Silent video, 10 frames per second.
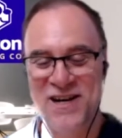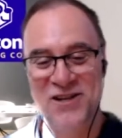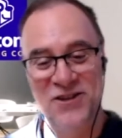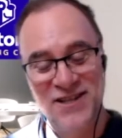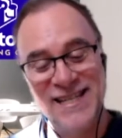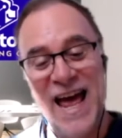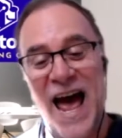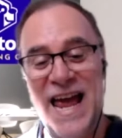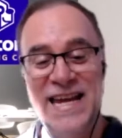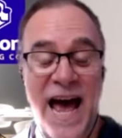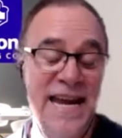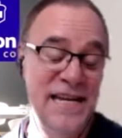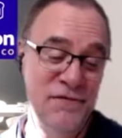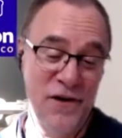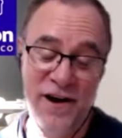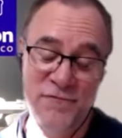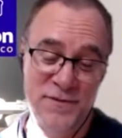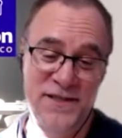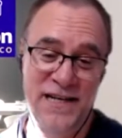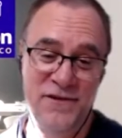it's
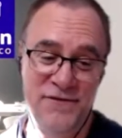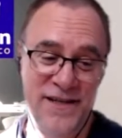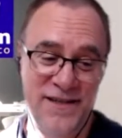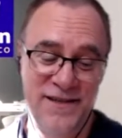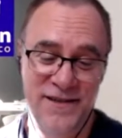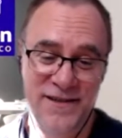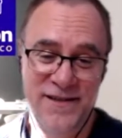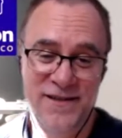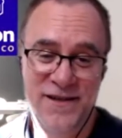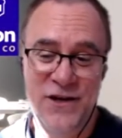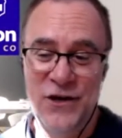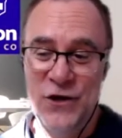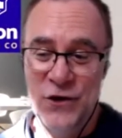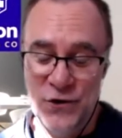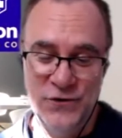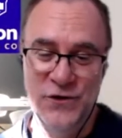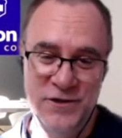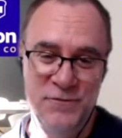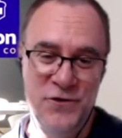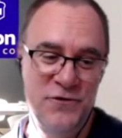85% of investors who use a
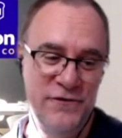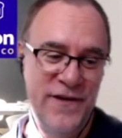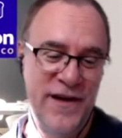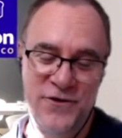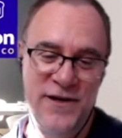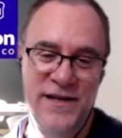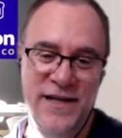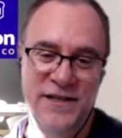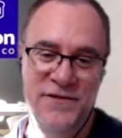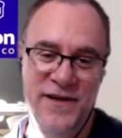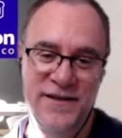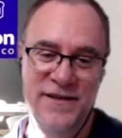mutual fund or an index fund